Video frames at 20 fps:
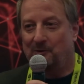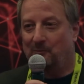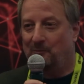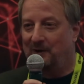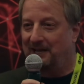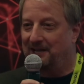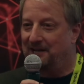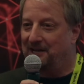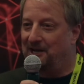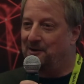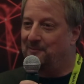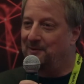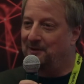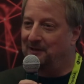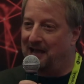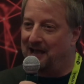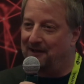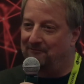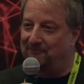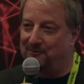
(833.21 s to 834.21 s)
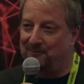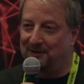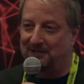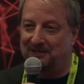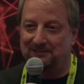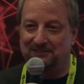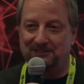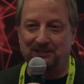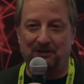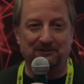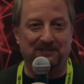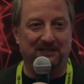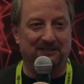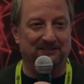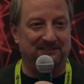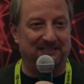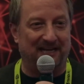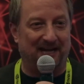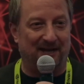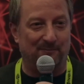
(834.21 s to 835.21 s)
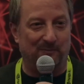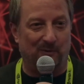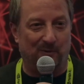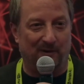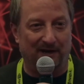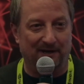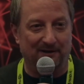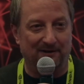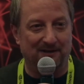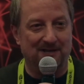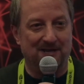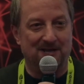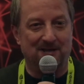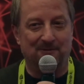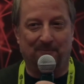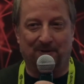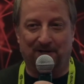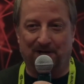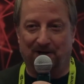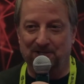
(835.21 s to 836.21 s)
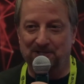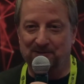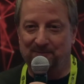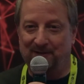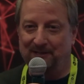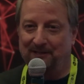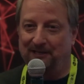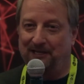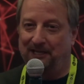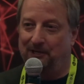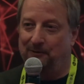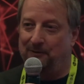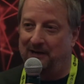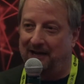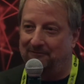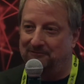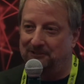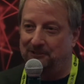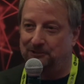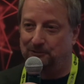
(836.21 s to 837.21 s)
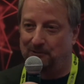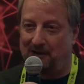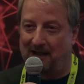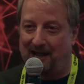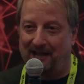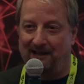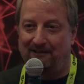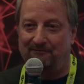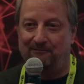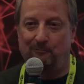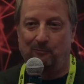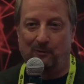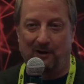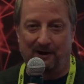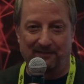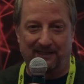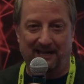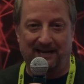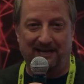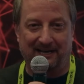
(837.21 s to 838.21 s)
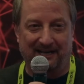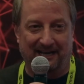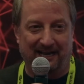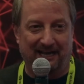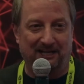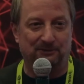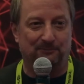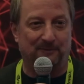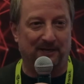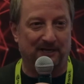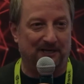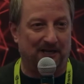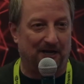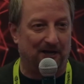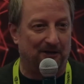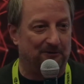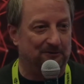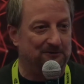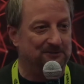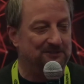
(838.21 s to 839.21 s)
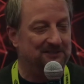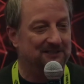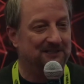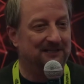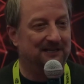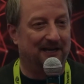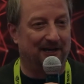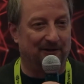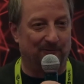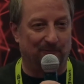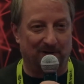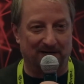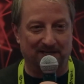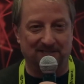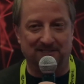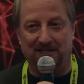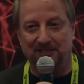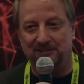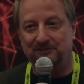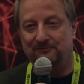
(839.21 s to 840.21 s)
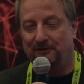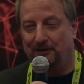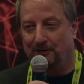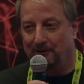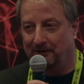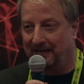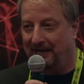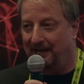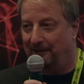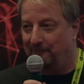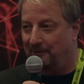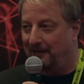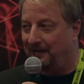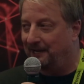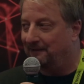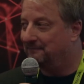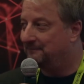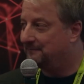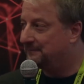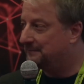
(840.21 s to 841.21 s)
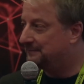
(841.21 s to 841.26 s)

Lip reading: We can help a lot from a consulting standpoint, but ultimately you have to drive where that engagement goes and what it does for your gateway.